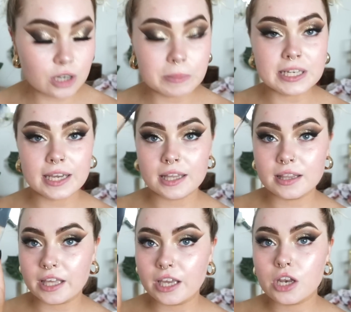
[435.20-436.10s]
to be taking
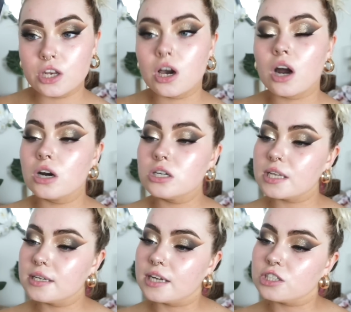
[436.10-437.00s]
the NARS
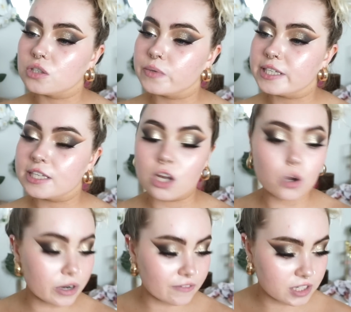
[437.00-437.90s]
Natural Radiant
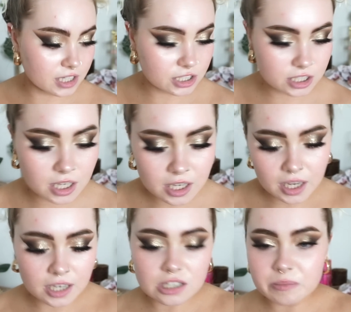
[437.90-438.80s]
Longwear Foundation.
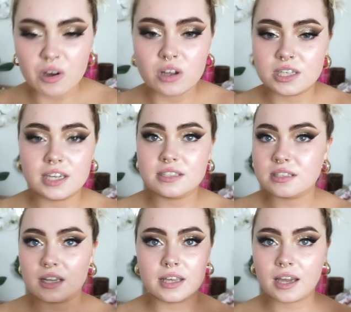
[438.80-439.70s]
I do apologise that
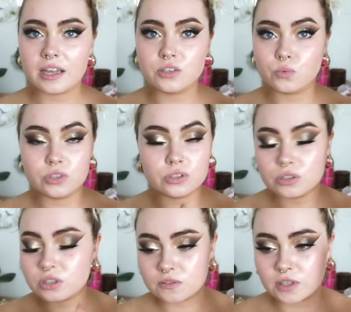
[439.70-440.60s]
like I use
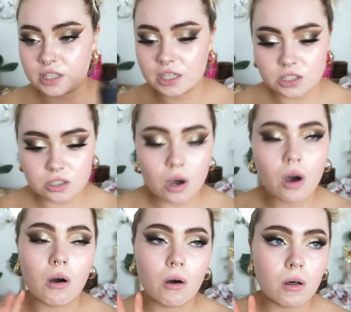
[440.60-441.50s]
this foundation
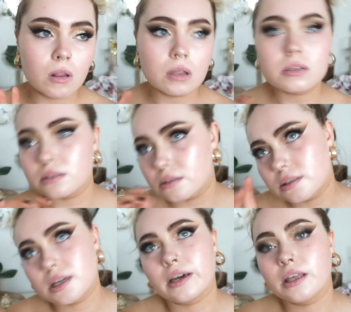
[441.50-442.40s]
all the
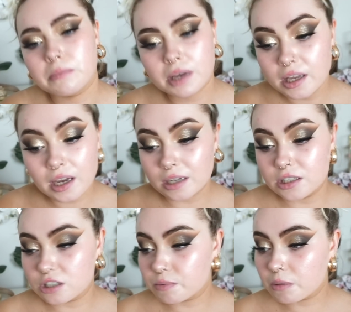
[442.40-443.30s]
time and you
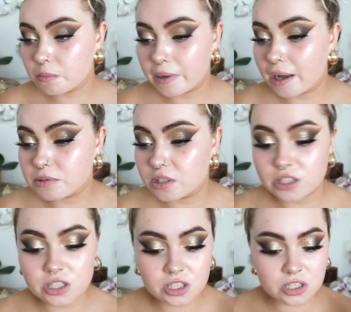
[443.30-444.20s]
should probably be absolutely
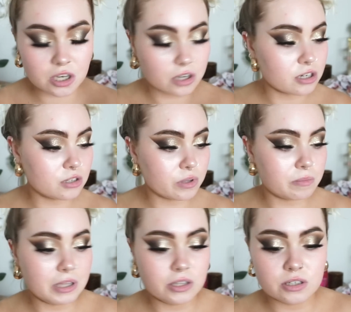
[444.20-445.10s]
scunnered with
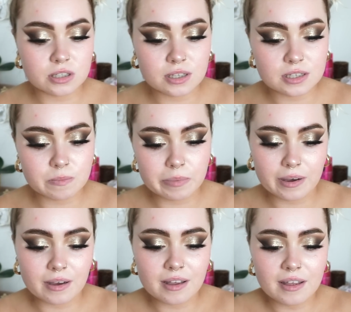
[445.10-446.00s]
me using this, but